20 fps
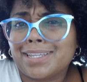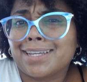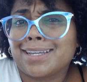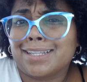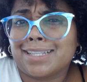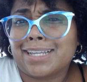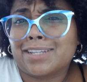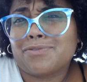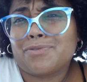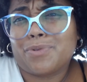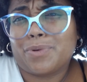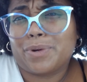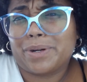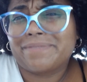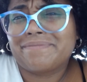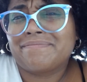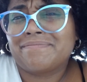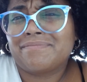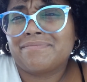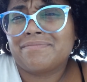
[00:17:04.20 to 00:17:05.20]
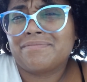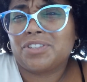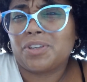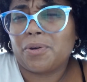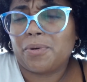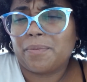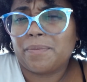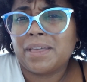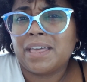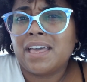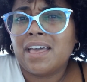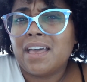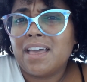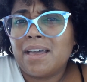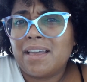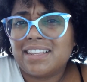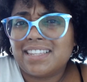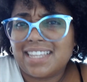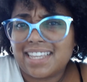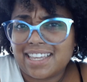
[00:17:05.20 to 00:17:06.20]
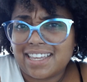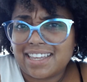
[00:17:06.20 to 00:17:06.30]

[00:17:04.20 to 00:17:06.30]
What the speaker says: that's 4. So ticket,